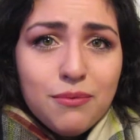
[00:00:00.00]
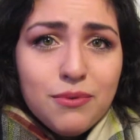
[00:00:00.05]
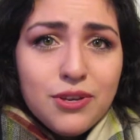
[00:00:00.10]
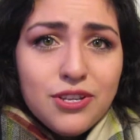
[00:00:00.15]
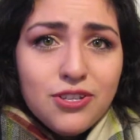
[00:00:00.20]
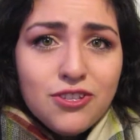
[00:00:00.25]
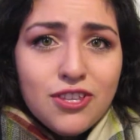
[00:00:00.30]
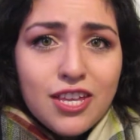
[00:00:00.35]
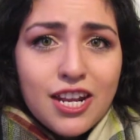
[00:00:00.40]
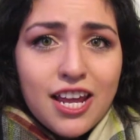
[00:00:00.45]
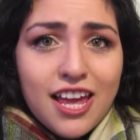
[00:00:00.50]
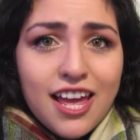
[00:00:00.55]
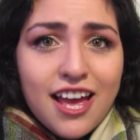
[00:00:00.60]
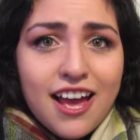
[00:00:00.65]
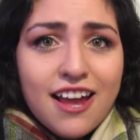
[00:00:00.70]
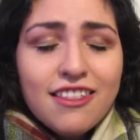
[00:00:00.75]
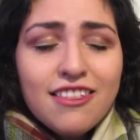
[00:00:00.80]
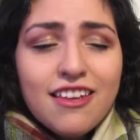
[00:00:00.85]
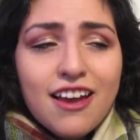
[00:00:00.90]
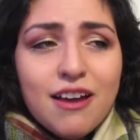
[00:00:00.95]
wish that I
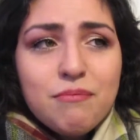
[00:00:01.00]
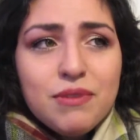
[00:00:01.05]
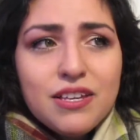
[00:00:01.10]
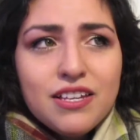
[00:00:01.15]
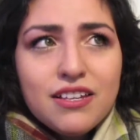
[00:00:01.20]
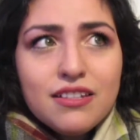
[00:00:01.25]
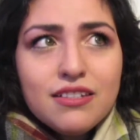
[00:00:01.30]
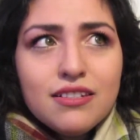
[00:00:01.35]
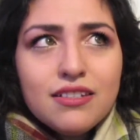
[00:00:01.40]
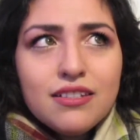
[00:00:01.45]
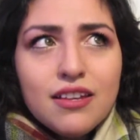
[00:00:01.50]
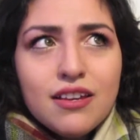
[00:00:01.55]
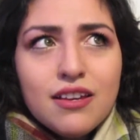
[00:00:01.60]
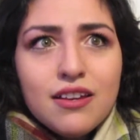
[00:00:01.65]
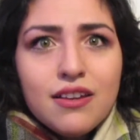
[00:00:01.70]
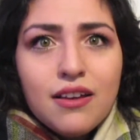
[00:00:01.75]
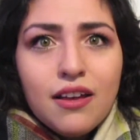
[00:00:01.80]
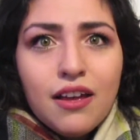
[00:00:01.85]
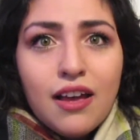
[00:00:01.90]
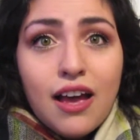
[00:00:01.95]
had that because
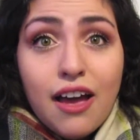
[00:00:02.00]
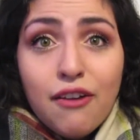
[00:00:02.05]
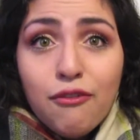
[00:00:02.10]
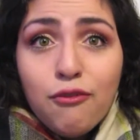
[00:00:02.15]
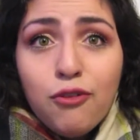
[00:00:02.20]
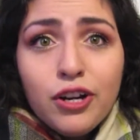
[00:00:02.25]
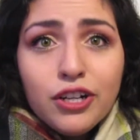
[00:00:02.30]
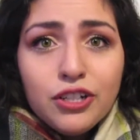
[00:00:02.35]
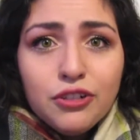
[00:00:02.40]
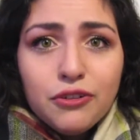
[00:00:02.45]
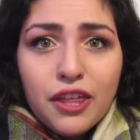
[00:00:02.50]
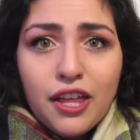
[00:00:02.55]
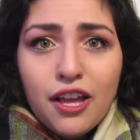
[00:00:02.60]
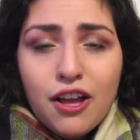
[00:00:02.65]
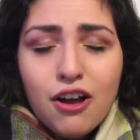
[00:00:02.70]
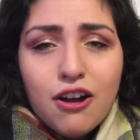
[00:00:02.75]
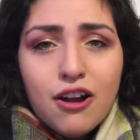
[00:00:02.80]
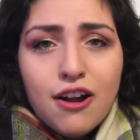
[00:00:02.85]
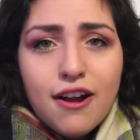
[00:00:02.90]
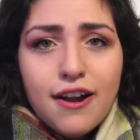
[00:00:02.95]
I've worked really
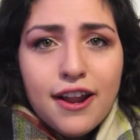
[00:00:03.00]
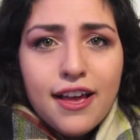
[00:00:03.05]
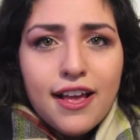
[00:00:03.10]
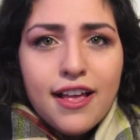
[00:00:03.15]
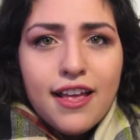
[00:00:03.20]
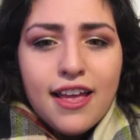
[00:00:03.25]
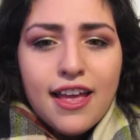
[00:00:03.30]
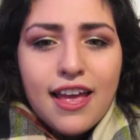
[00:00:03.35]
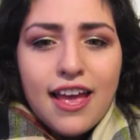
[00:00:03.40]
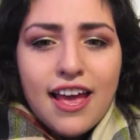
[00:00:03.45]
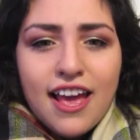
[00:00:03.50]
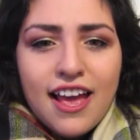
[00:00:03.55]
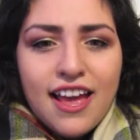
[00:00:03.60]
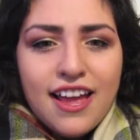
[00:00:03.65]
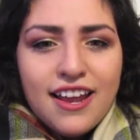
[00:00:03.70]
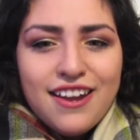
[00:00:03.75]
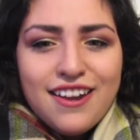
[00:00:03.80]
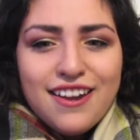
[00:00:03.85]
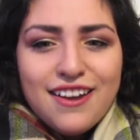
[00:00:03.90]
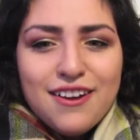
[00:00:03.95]
hard.
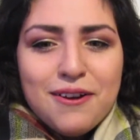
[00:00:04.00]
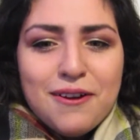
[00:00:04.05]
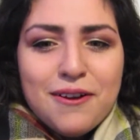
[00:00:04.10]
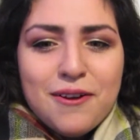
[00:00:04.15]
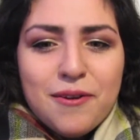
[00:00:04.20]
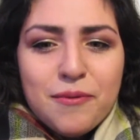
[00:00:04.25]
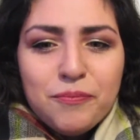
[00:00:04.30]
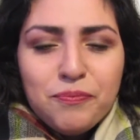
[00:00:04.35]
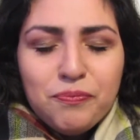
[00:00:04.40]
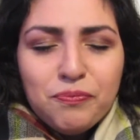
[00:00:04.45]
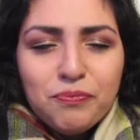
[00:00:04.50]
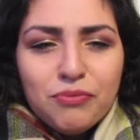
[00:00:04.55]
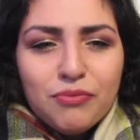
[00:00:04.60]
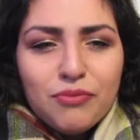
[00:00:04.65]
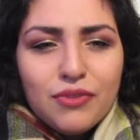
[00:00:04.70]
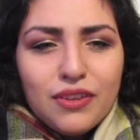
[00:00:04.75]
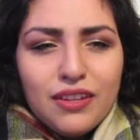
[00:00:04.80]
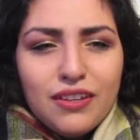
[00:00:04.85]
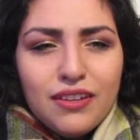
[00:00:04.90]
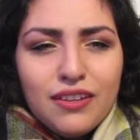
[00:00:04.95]
And,
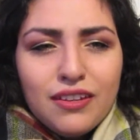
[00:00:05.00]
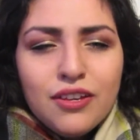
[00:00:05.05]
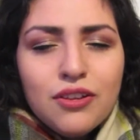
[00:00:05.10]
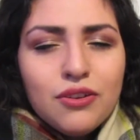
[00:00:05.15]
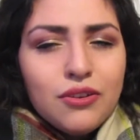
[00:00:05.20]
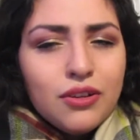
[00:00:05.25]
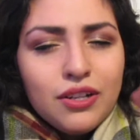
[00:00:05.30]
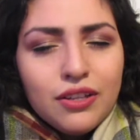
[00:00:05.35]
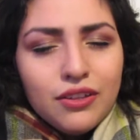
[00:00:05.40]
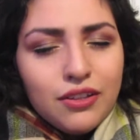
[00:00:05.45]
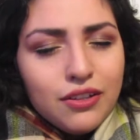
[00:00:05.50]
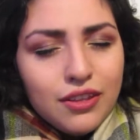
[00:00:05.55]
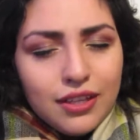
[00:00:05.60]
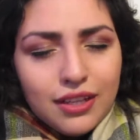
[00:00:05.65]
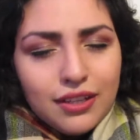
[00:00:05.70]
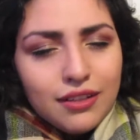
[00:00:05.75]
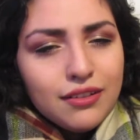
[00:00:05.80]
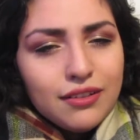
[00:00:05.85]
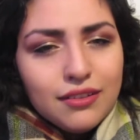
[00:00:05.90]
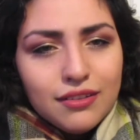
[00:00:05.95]
you know, another
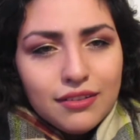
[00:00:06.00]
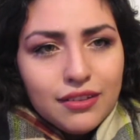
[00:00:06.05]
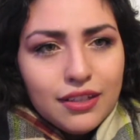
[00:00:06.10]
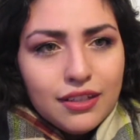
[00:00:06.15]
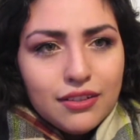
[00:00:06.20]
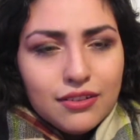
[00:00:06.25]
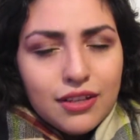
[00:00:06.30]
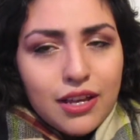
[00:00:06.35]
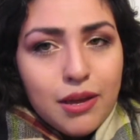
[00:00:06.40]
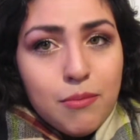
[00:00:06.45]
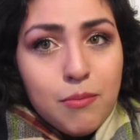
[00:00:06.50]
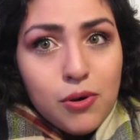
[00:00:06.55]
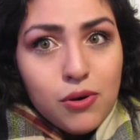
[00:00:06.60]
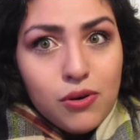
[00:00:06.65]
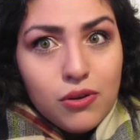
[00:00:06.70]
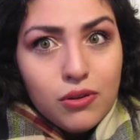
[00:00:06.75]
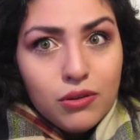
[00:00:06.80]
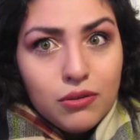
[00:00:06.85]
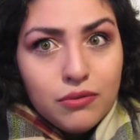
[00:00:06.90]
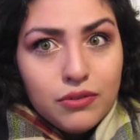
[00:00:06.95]
thing, like, I'm
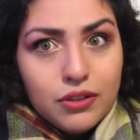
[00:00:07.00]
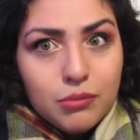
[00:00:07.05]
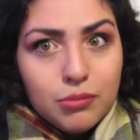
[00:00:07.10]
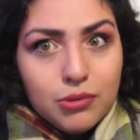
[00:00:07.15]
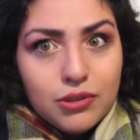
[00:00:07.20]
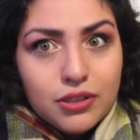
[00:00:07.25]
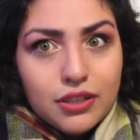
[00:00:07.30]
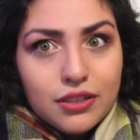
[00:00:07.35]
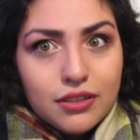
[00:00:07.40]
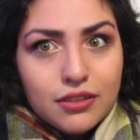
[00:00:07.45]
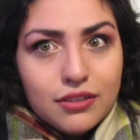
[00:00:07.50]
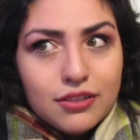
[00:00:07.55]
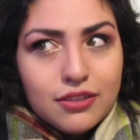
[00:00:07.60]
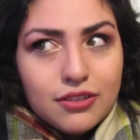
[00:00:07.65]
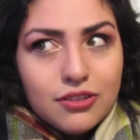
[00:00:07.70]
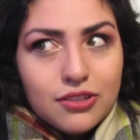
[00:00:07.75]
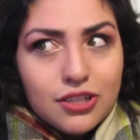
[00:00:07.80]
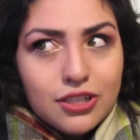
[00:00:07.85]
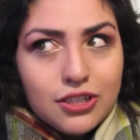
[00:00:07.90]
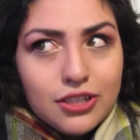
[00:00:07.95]
all over the board,
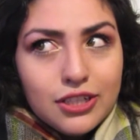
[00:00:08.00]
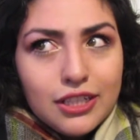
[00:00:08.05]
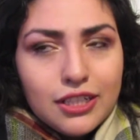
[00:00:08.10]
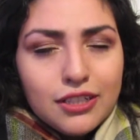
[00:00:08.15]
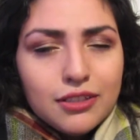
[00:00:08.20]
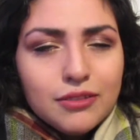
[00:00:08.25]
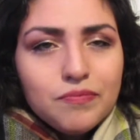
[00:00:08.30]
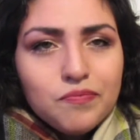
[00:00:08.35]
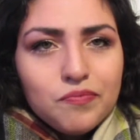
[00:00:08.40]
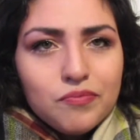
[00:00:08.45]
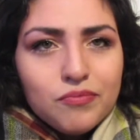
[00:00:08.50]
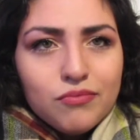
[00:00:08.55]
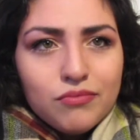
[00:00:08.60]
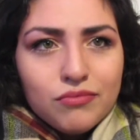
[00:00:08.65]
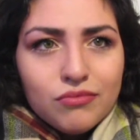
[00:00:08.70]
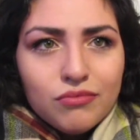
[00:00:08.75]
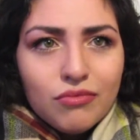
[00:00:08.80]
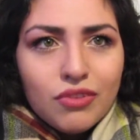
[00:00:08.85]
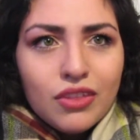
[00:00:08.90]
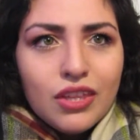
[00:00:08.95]
sorry,
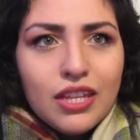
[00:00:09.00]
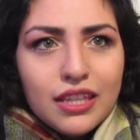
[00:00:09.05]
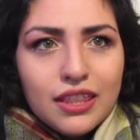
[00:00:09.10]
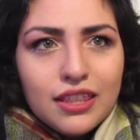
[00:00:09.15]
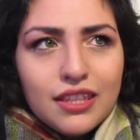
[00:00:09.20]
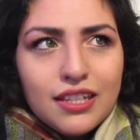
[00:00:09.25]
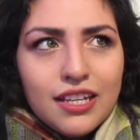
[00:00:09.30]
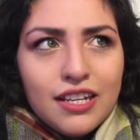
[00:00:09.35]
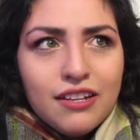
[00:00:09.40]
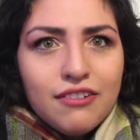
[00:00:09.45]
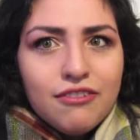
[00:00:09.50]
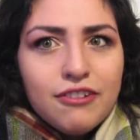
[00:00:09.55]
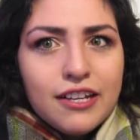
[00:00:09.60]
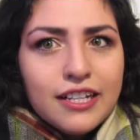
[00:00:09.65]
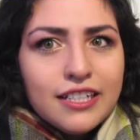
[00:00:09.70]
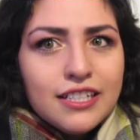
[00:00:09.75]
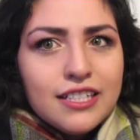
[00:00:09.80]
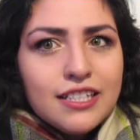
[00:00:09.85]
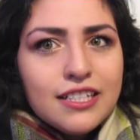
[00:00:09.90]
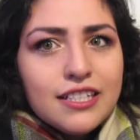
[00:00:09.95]
that it
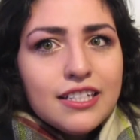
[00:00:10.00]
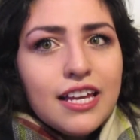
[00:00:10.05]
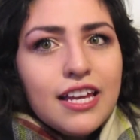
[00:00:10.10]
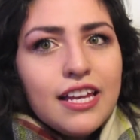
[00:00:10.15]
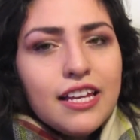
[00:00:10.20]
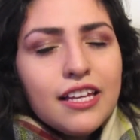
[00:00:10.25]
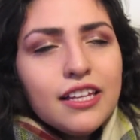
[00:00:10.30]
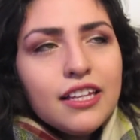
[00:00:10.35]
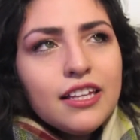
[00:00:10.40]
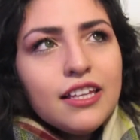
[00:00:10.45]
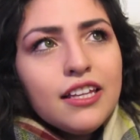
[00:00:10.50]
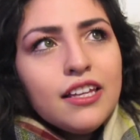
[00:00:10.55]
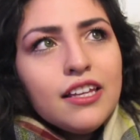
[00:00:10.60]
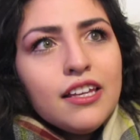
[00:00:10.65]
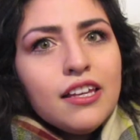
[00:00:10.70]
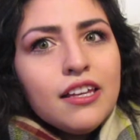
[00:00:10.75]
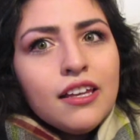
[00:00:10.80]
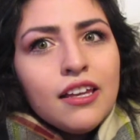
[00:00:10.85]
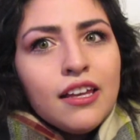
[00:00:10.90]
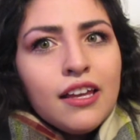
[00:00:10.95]
affects is, like,
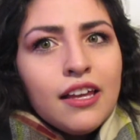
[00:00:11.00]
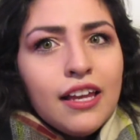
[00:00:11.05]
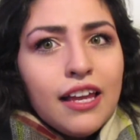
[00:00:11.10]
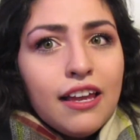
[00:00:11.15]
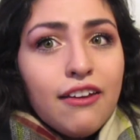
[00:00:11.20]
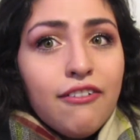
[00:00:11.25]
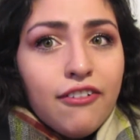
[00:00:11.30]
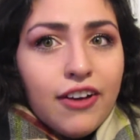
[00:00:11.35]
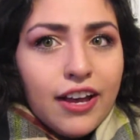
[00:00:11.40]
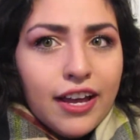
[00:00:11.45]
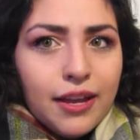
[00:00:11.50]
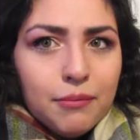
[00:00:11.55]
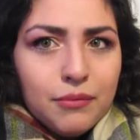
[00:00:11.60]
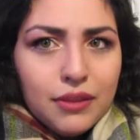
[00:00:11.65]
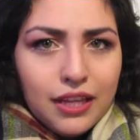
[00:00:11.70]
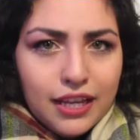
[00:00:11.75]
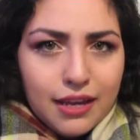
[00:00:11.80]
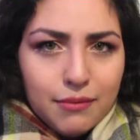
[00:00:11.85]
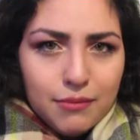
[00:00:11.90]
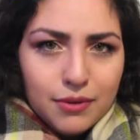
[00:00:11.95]
if I'm
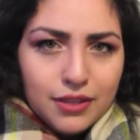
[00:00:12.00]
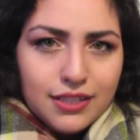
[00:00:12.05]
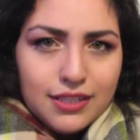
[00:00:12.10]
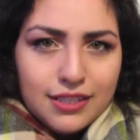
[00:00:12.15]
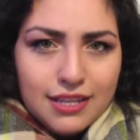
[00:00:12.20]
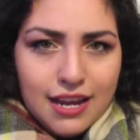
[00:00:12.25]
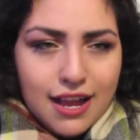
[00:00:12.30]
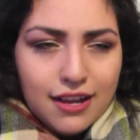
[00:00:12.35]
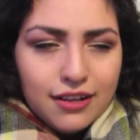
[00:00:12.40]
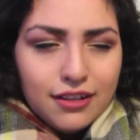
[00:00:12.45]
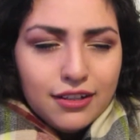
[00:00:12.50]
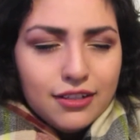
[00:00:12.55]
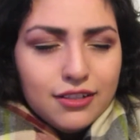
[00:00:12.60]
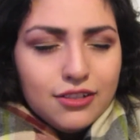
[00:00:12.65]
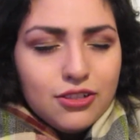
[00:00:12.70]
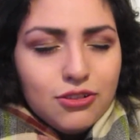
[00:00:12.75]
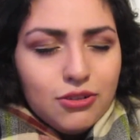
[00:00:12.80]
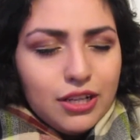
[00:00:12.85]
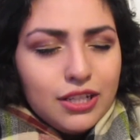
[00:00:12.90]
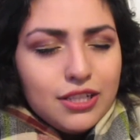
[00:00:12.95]
a snacker,
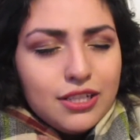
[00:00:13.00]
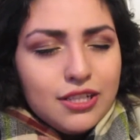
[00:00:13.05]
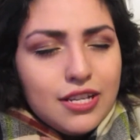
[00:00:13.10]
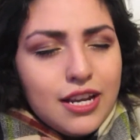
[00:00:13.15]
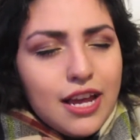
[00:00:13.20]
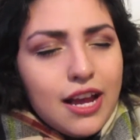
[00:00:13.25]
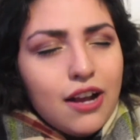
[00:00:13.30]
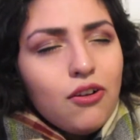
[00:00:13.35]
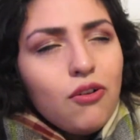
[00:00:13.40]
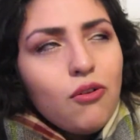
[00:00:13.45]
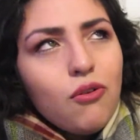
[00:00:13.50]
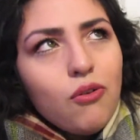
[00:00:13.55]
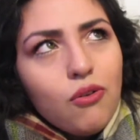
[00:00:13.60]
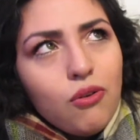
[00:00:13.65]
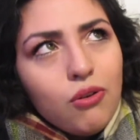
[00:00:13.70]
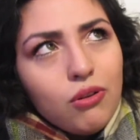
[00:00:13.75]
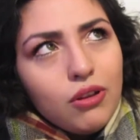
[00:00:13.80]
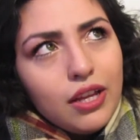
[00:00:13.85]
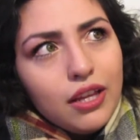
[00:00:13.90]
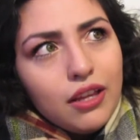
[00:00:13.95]
so I snack
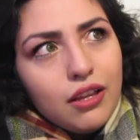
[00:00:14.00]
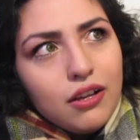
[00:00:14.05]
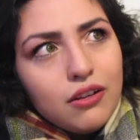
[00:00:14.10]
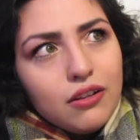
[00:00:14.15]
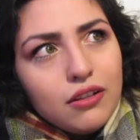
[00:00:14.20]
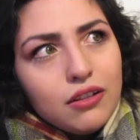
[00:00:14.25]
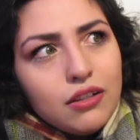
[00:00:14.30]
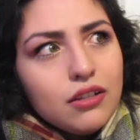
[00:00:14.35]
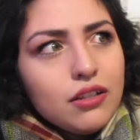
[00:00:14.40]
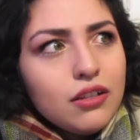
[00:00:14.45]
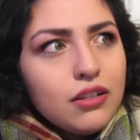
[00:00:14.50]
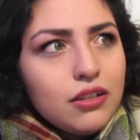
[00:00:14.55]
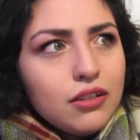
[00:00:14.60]
all day long.